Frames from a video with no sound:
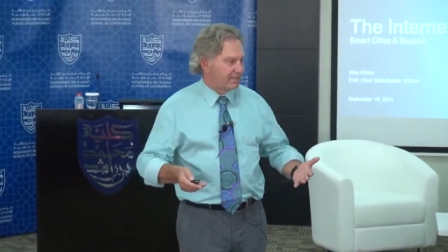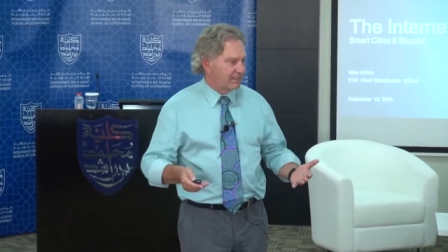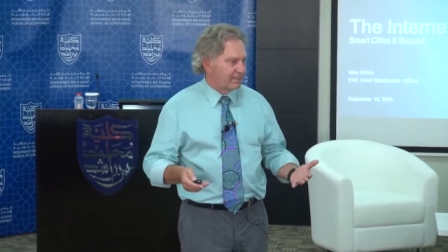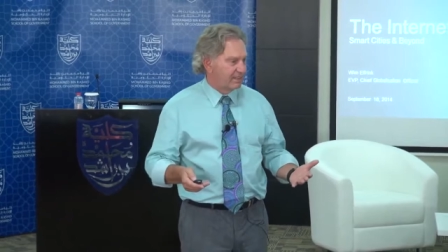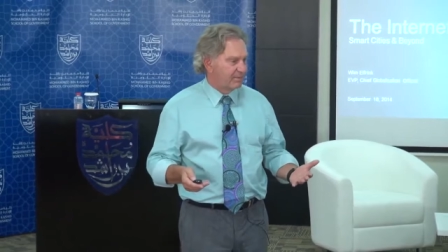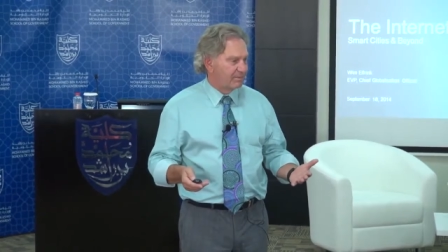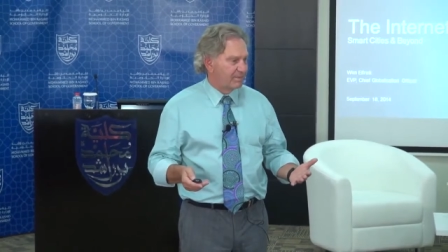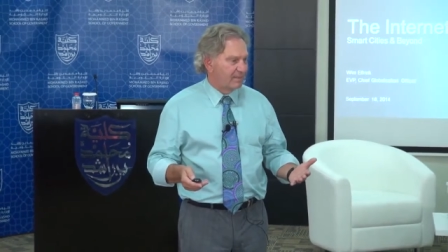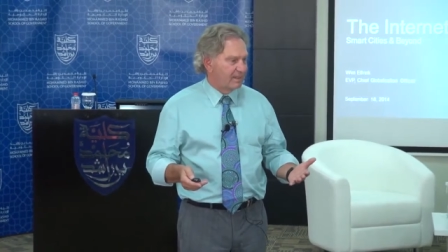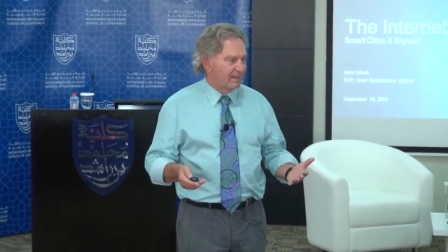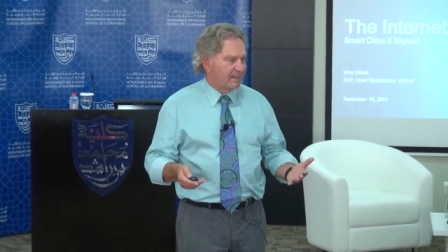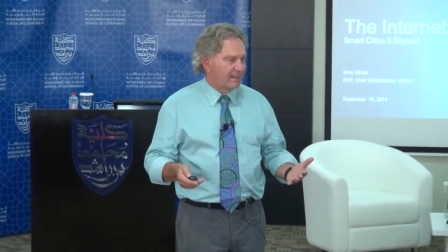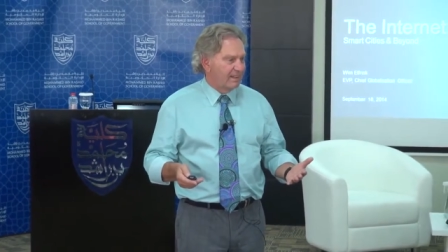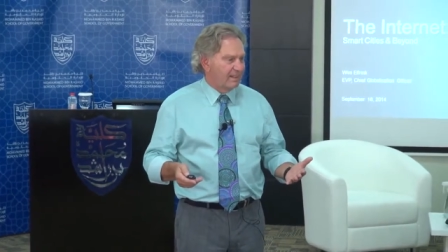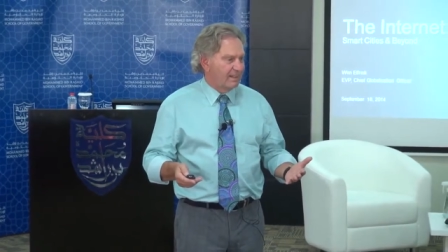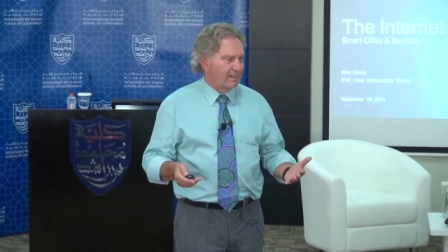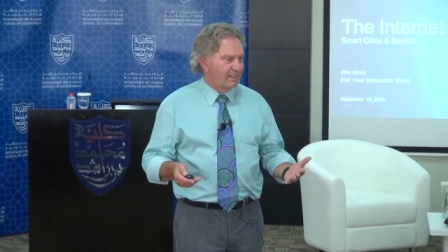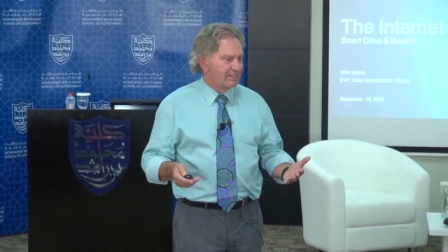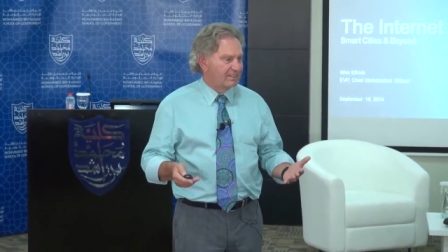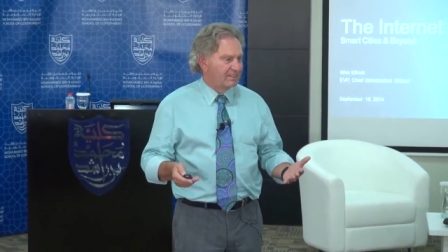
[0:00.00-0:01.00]
Um,
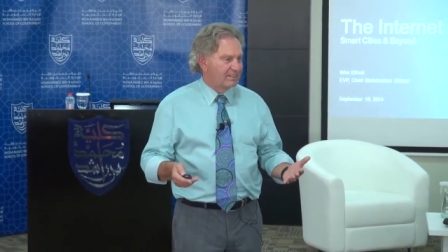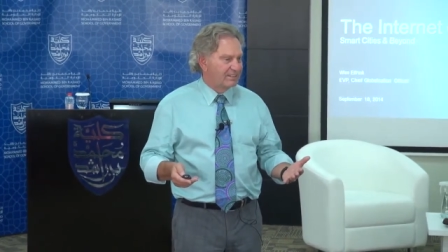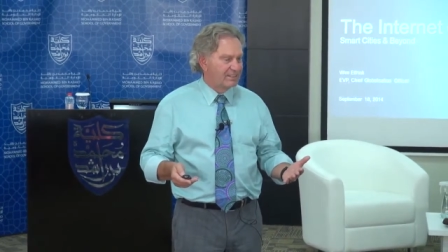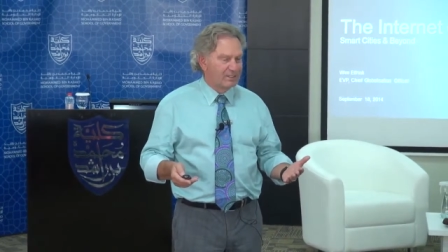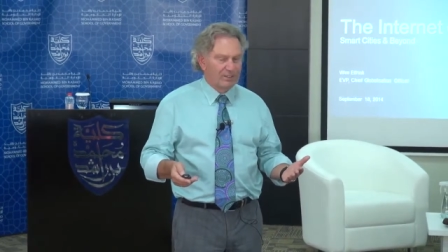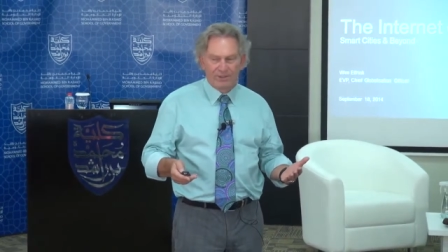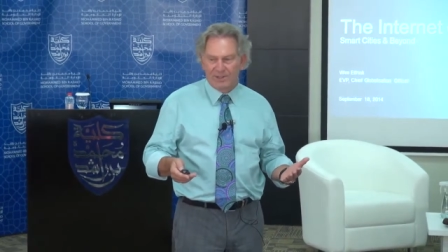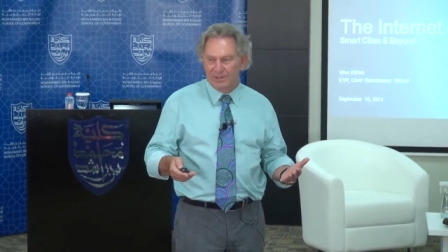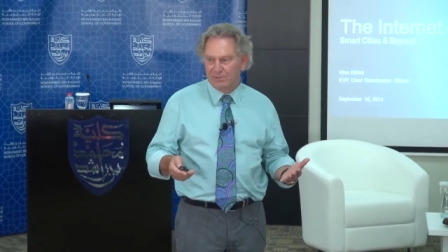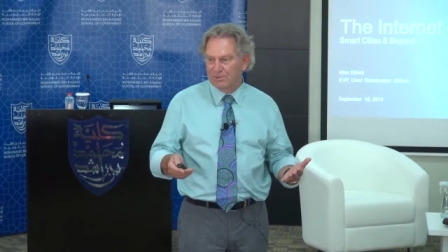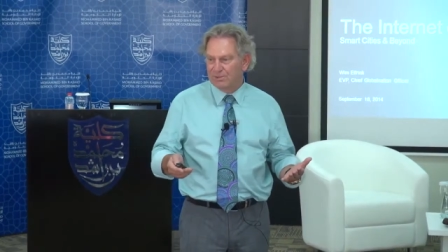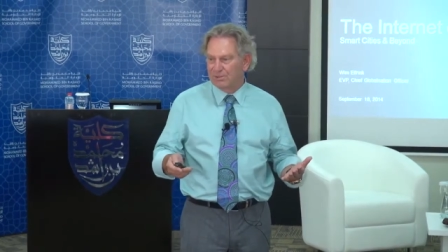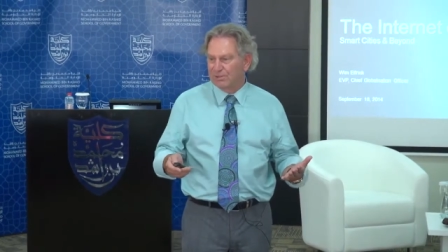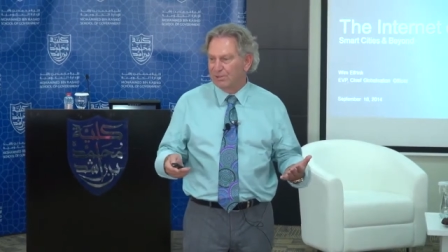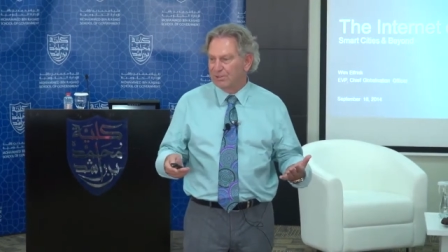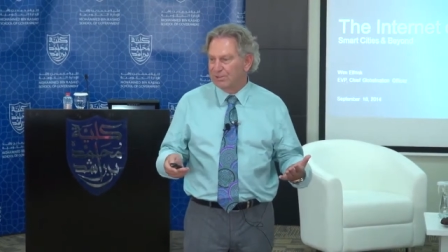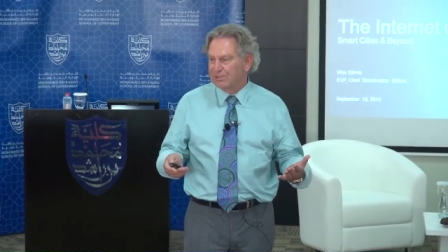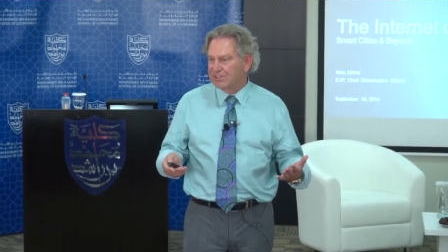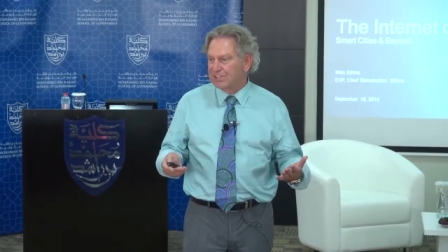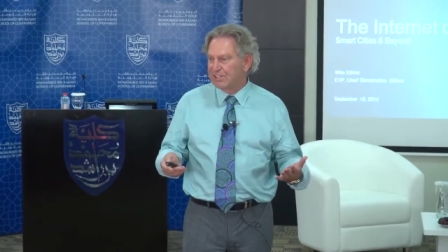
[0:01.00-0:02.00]
in Cisco, I'm
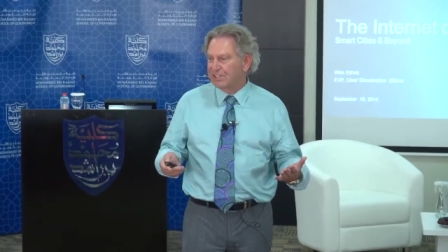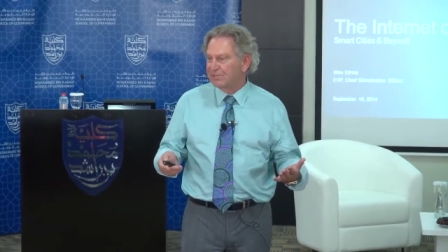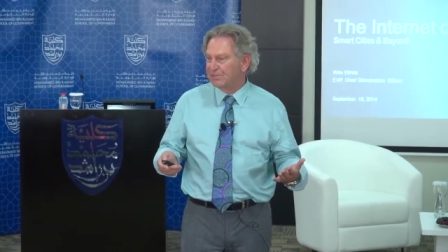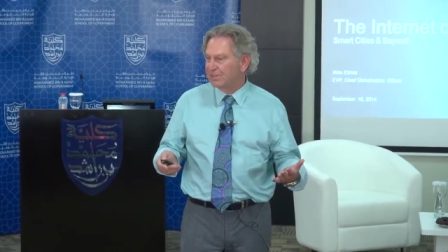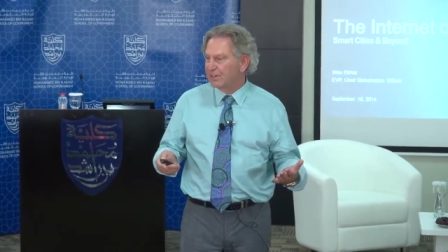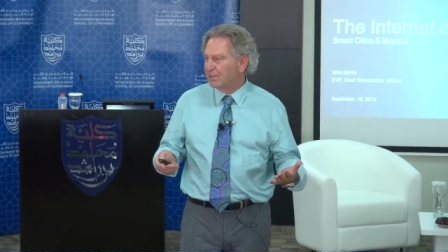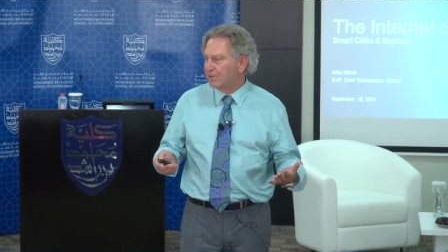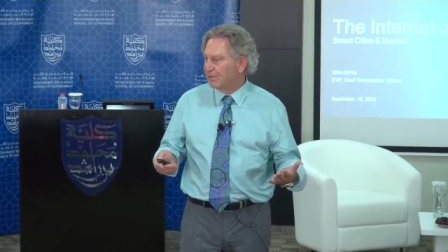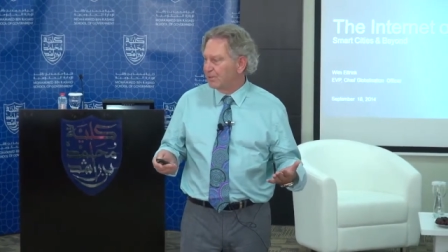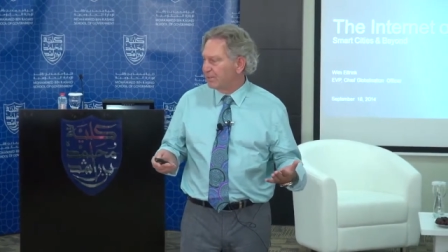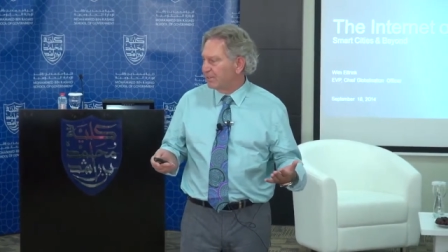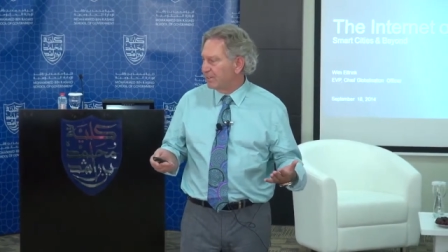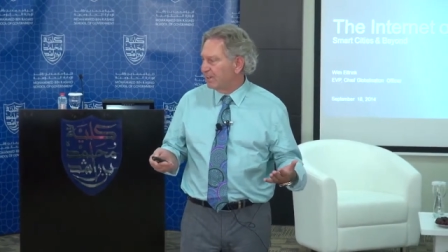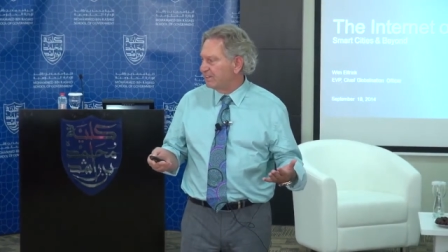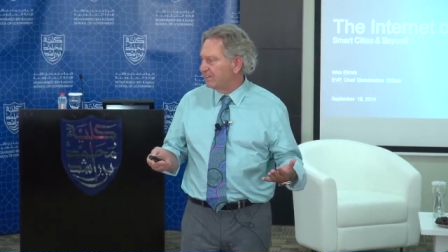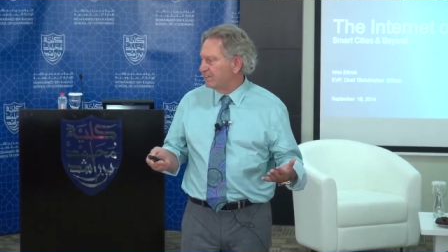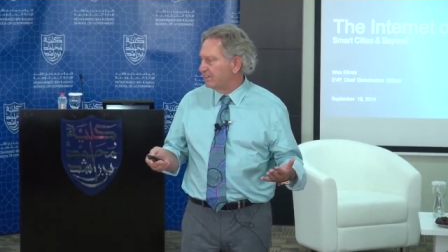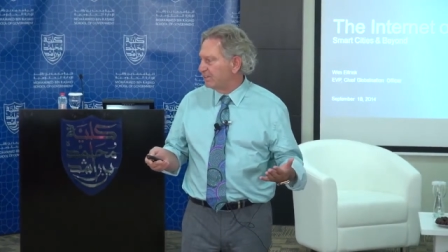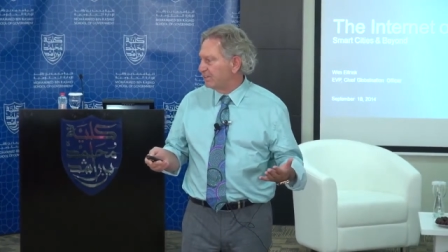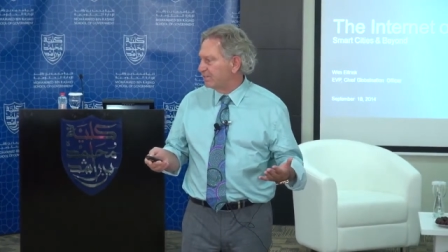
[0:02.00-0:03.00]
called Chief
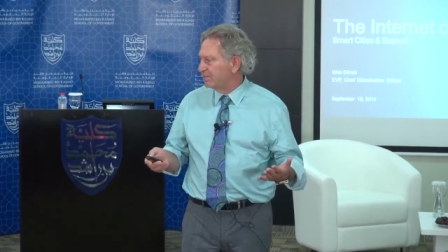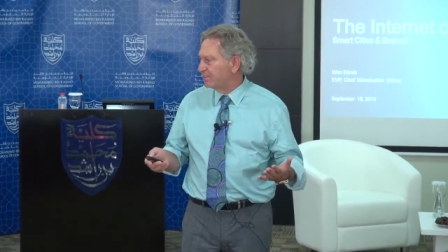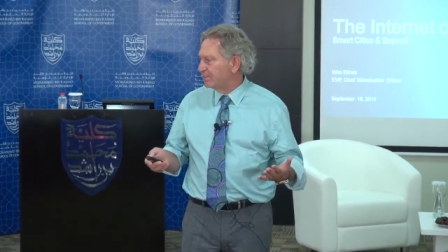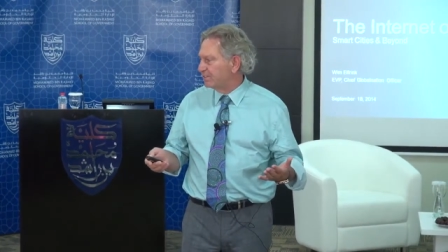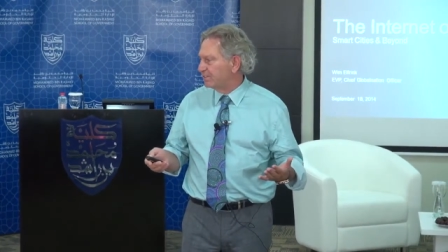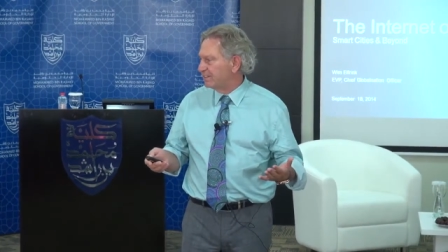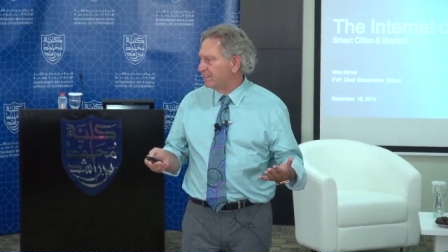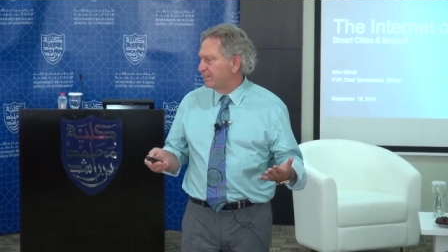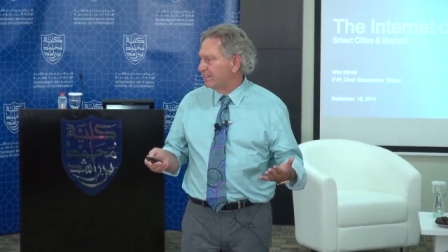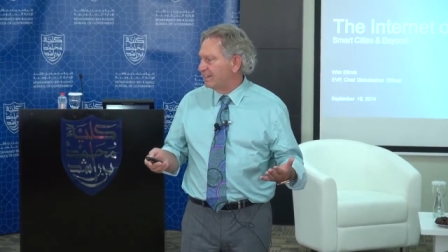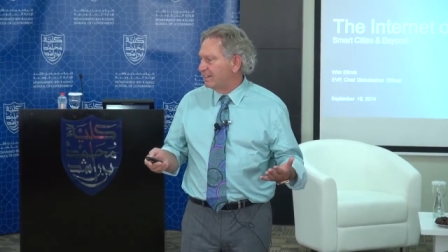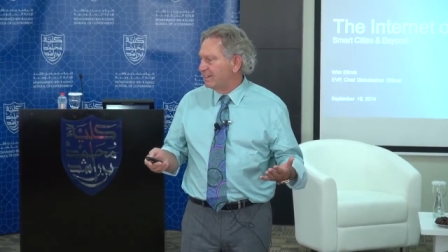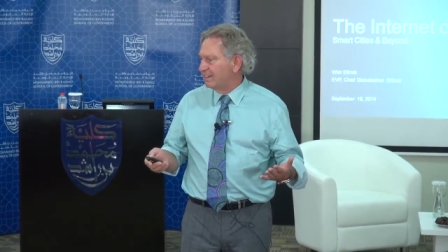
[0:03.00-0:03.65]
Globalization Officer,